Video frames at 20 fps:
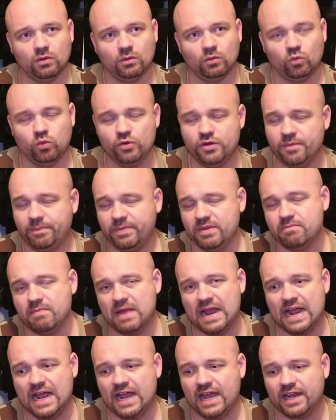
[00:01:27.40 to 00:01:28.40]
wouldn't it be
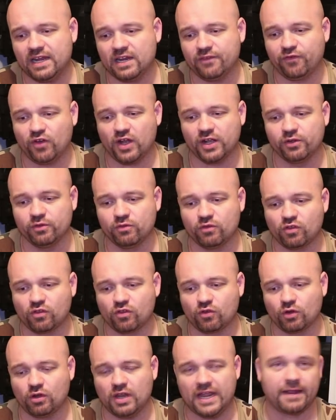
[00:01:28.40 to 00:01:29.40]
mad if I could just
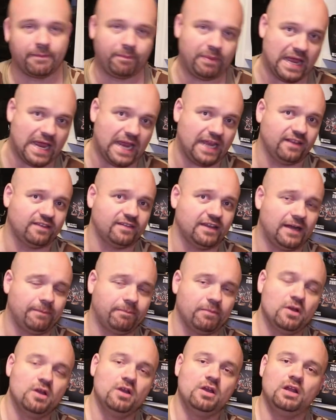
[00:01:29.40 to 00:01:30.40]
sort of like paint
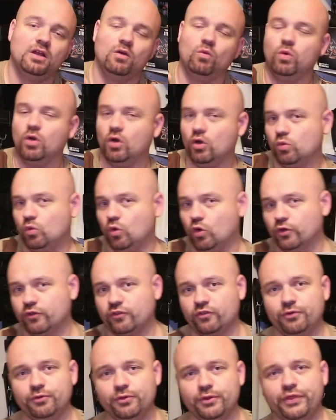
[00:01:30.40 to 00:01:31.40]
up World War
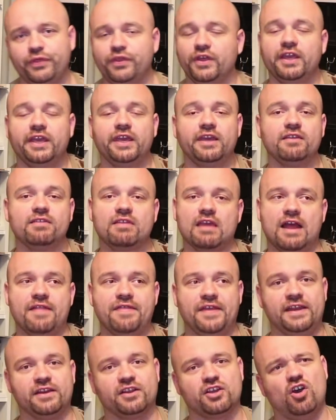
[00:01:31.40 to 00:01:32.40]
II things and
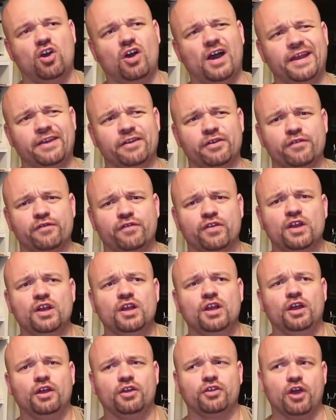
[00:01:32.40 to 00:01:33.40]
then kind of
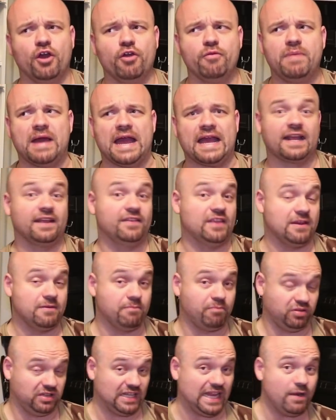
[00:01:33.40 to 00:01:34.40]
go back and then
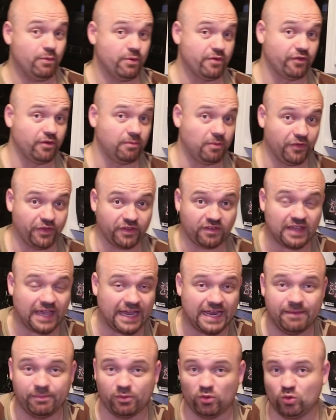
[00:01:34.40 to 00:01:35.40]
play with them on the
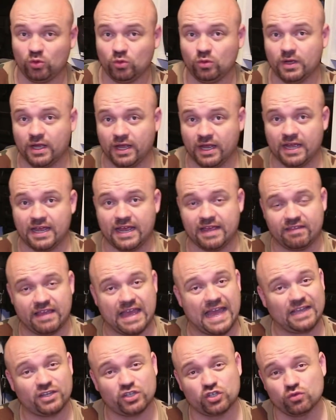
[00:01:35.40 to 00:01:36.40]
table as an
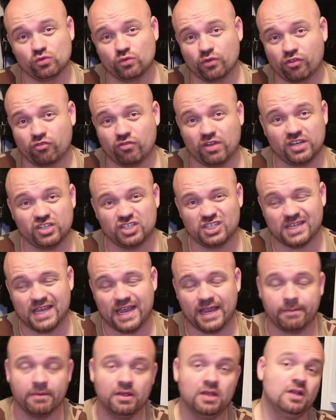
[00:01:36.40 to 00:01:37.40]
actual strategy
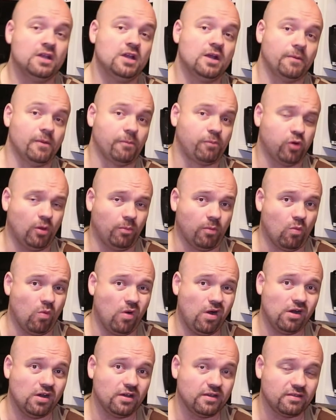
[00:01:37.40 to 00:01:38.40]
game? The problem
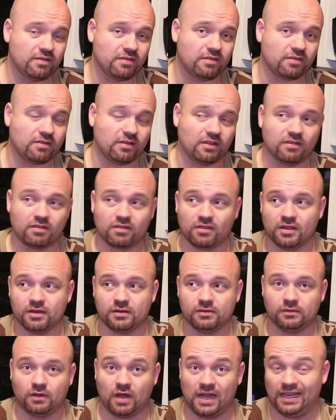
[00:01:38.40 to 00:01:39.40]
is
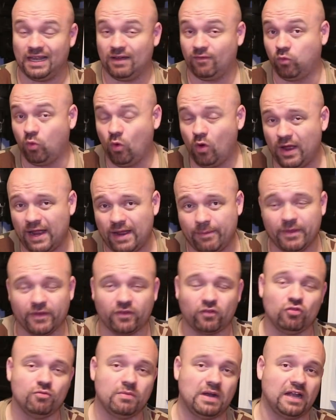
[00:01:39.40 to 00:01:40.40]
that I love
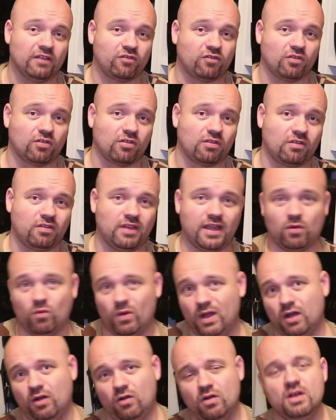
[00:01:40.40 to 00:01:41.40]
Warhammer too much. So I was just like,
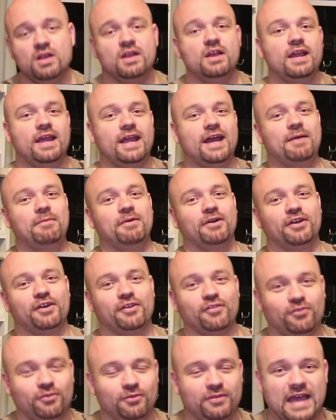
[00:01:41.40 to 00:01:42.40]
well, how am I
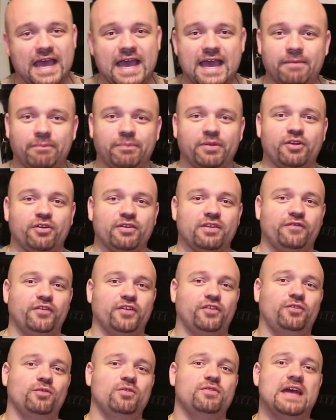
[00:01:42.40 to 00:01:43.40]
going to do that? Because if
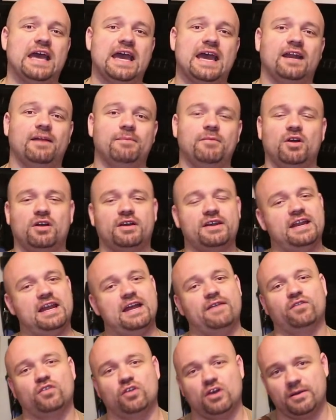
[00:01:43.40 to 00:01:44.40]
I do that, I'm not going to
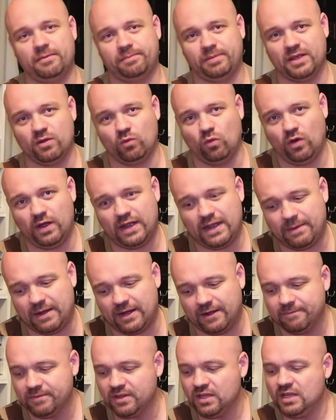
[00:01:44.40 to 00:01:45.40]
have time to play
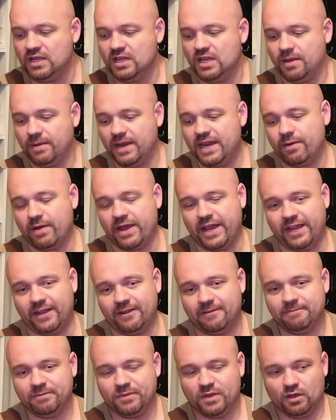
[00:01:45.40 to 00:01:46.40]
Warhammer.
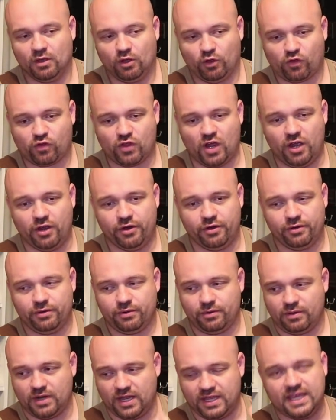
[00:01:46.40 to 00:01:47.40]
Anyway, so
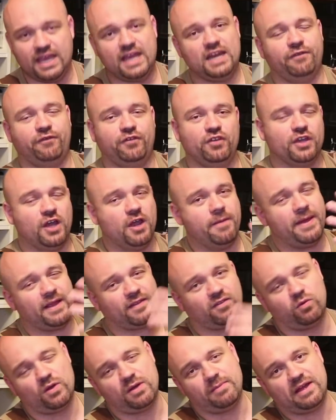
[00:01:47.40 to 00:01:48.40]
again, if you go back
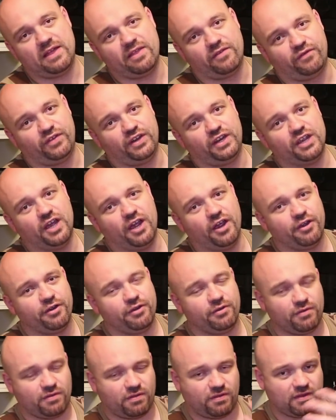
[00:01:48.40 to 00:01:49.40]
to one of my other
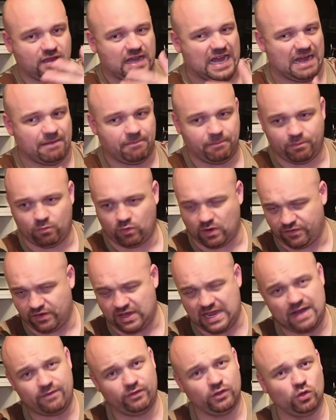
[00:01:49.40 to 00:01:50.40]
videos and you
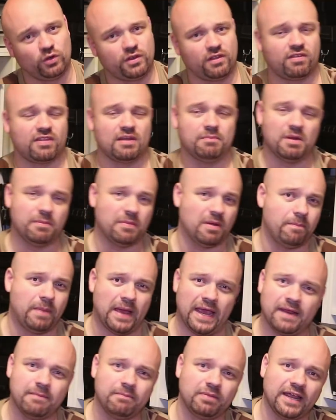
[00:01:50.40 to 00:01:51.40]
have a look at some of my
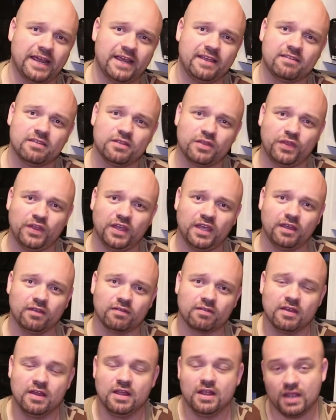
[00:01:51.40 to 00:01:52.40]
Baneblades and
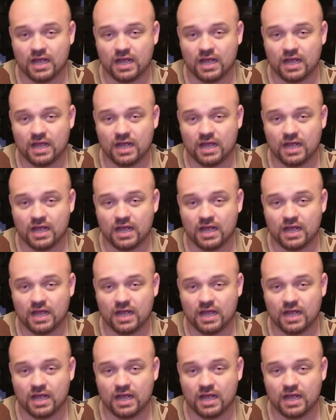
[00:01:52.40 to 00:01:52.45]
things,